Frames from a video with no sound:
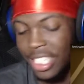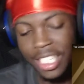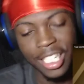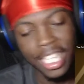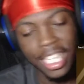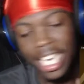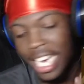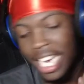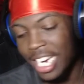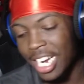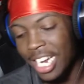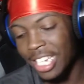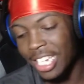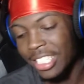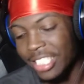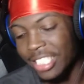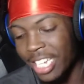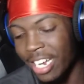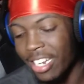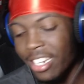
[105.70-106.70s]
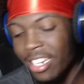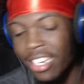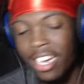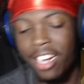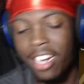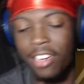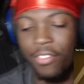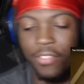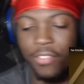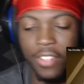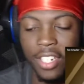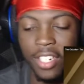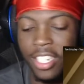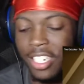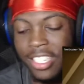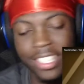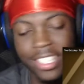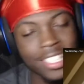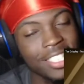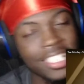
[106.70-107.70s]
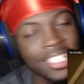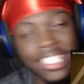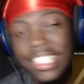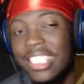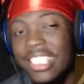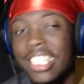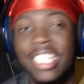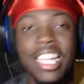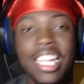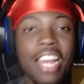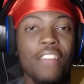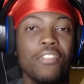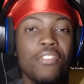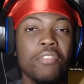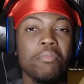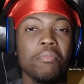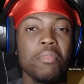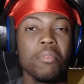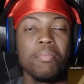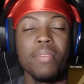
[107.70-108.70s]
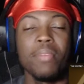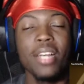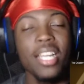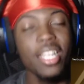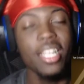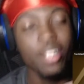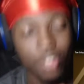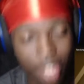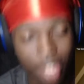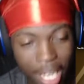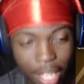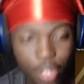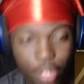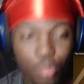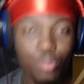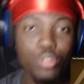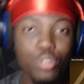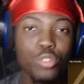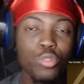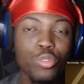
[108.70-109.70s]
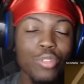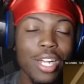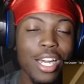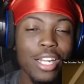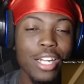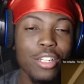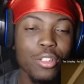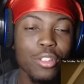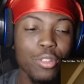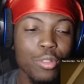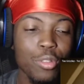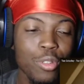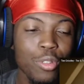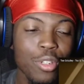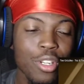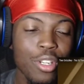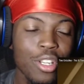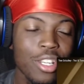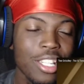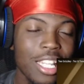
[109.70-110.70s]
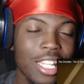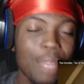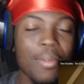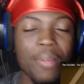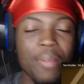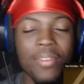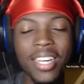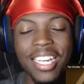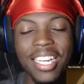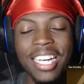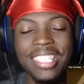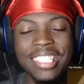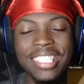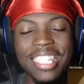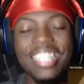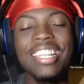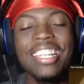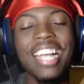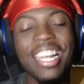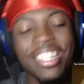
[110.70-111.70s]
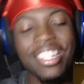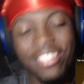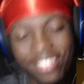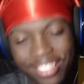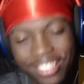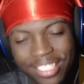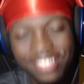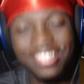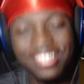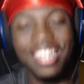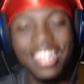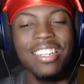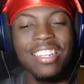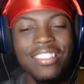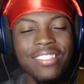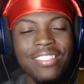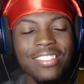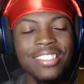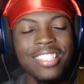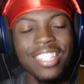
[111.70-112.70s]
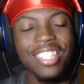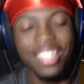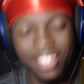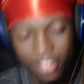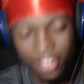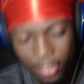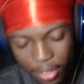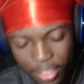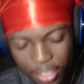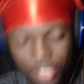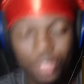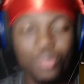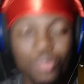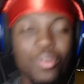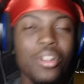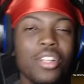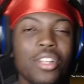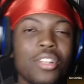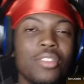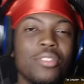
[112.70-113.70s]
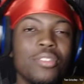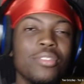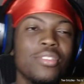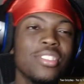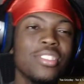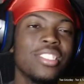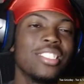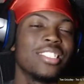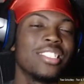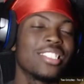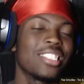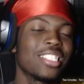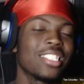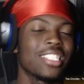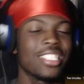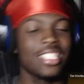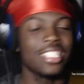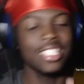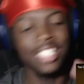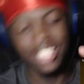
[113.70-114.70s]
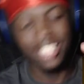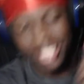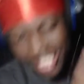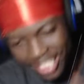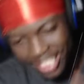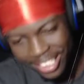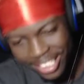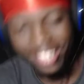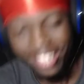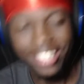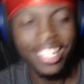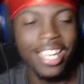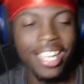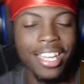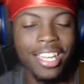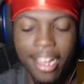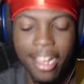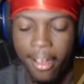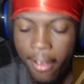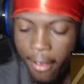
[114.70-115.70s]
I got to escape the 9-to-5. This shit not for me, but you got to do what you got to do. Like my boy Kai said, you got to do what you got to do so you can do what you want to do. You know what I'm saying? Straight like that.